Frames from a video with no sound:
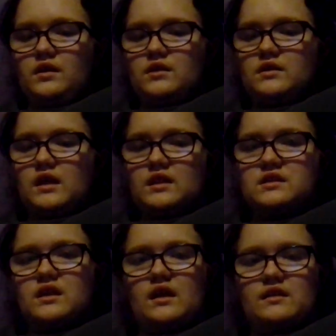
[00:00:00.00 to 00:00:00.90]

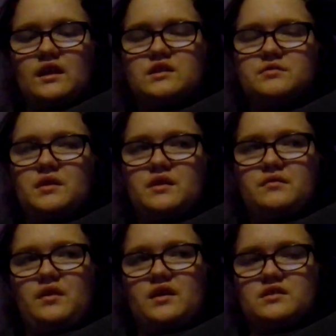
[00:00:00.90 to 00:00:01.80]
that's when
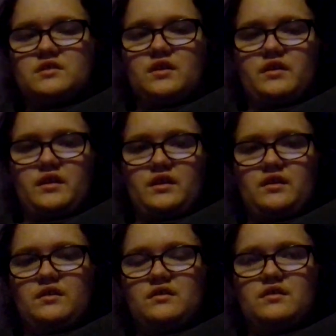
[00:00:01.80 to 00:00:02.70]
I started.